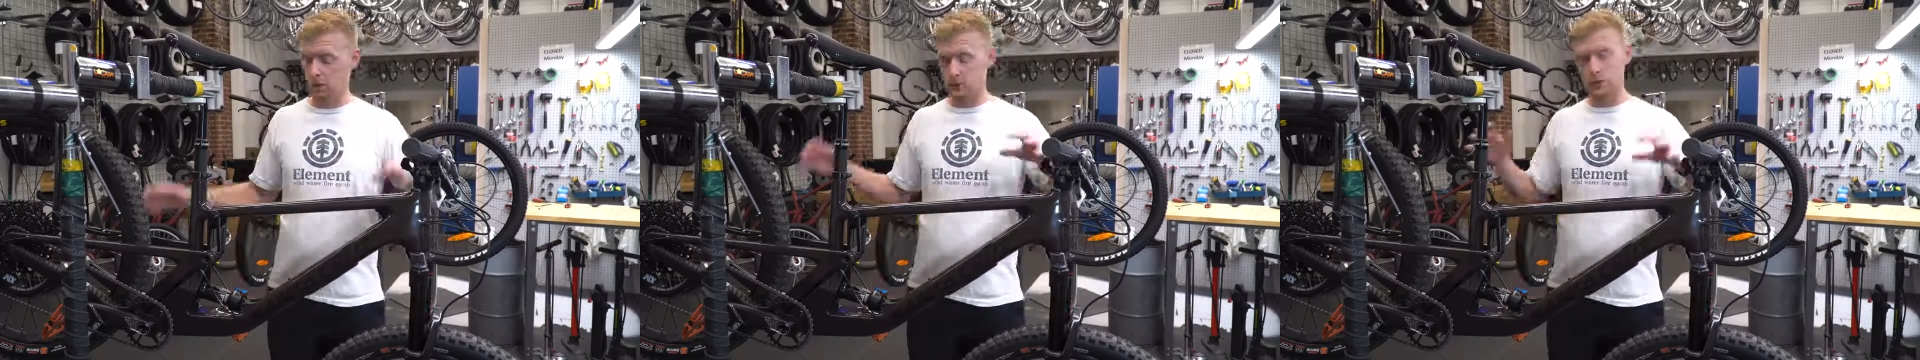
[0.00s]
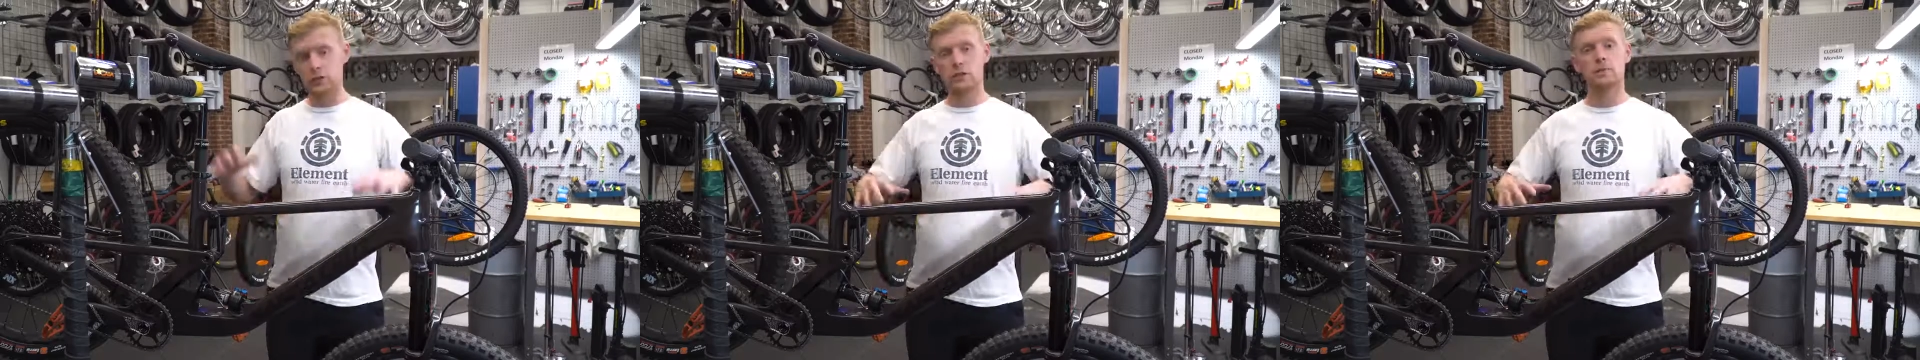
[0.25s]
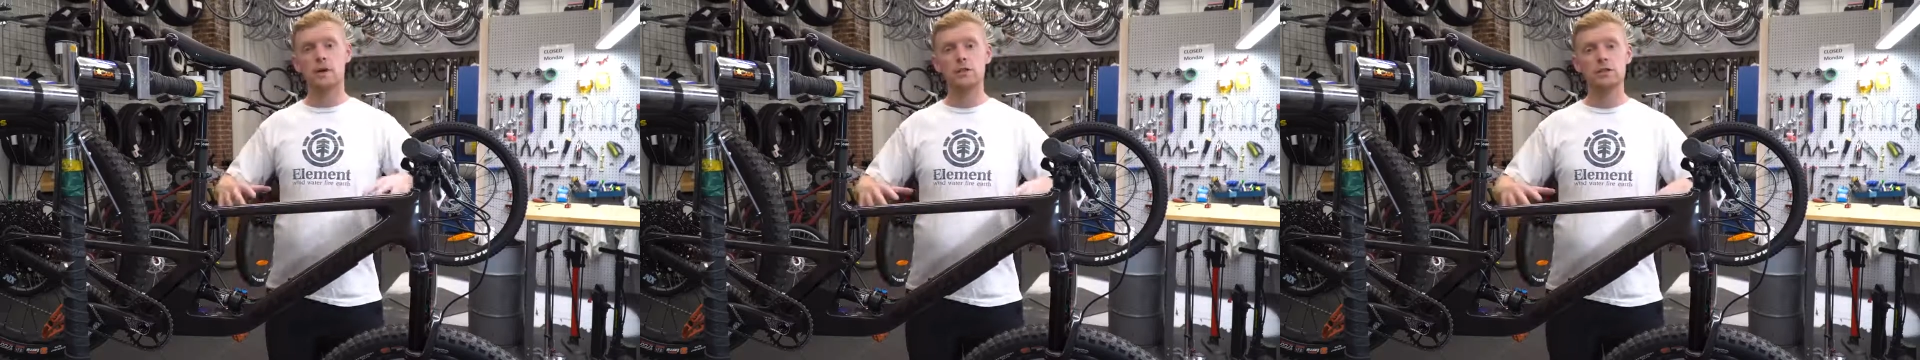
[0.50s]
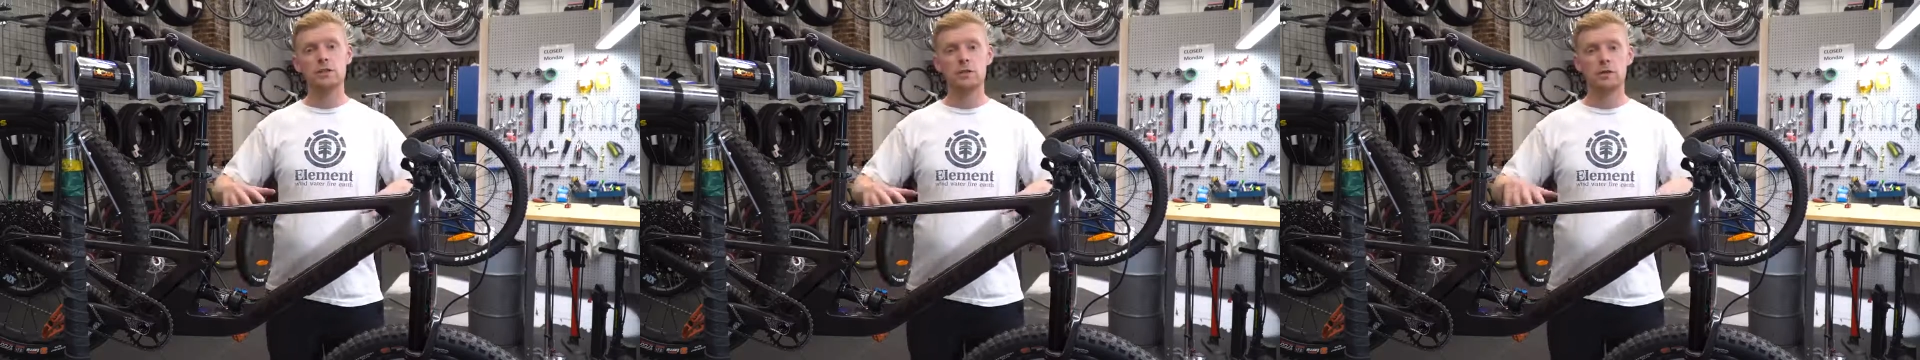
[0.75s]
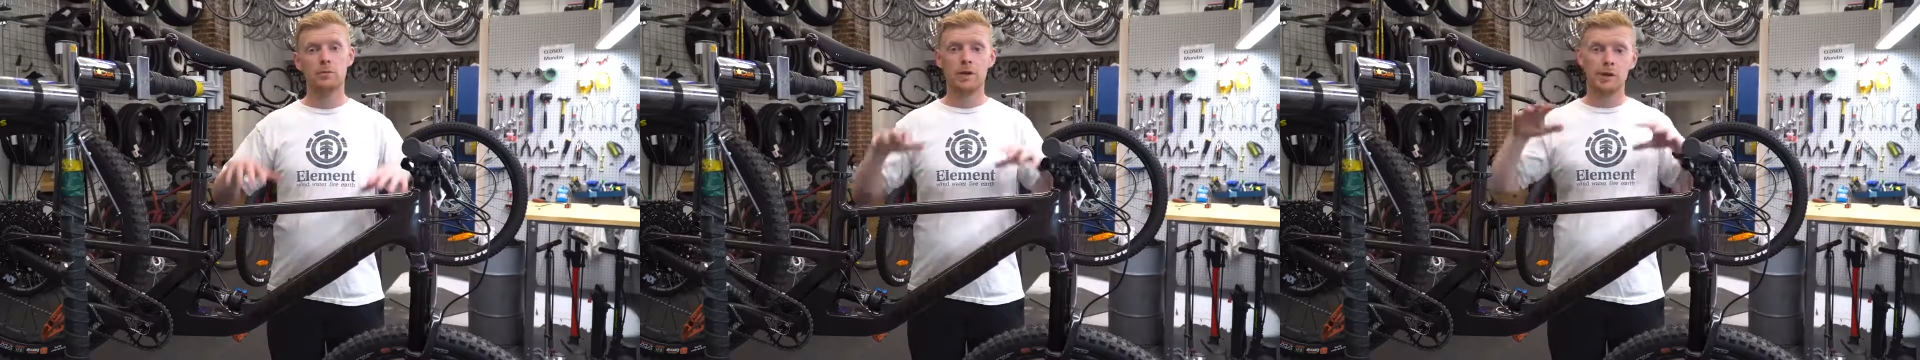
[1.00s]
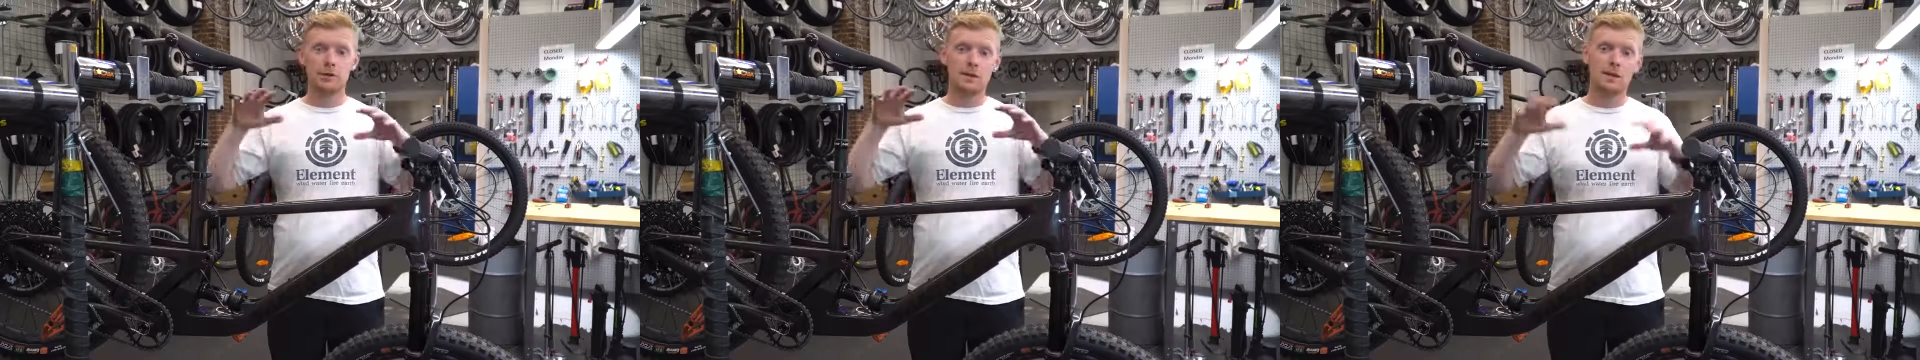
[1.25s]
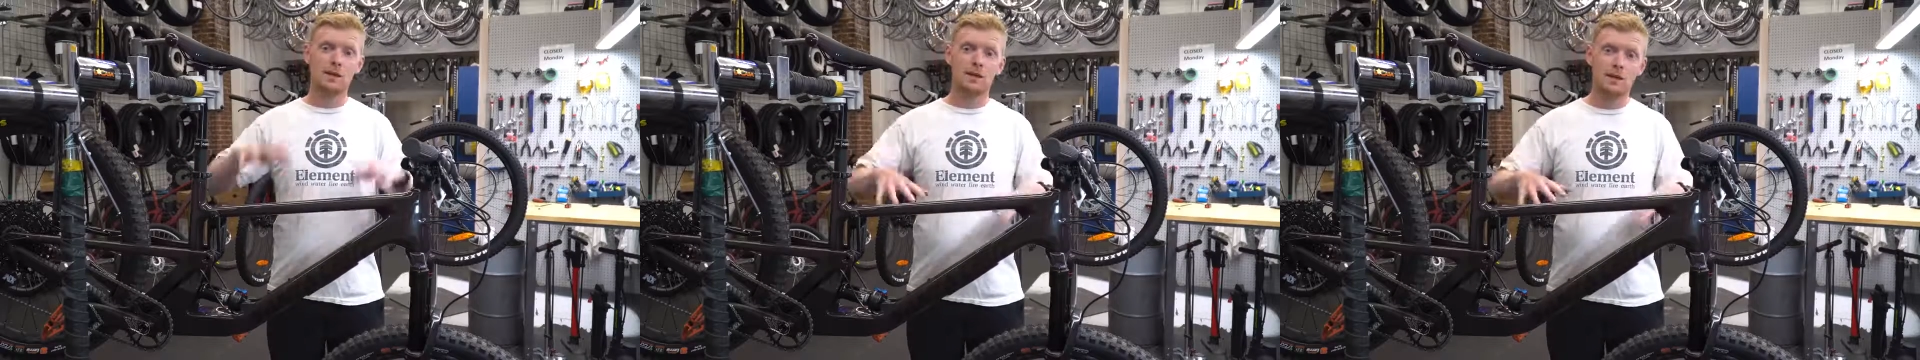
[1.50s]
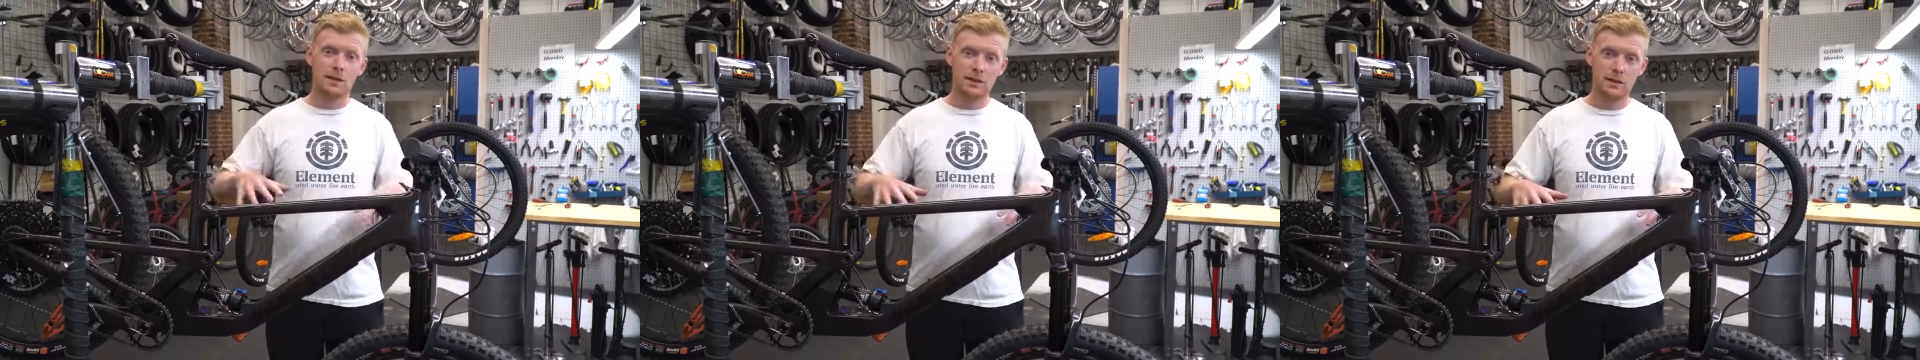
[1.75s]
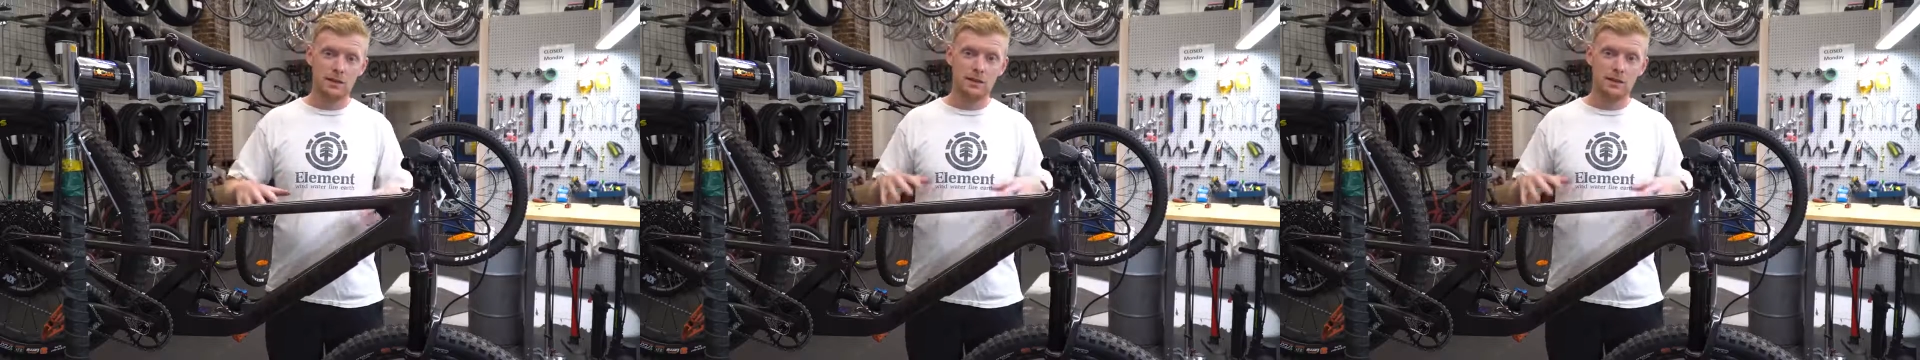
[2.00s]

The suspension setup now is getting easier.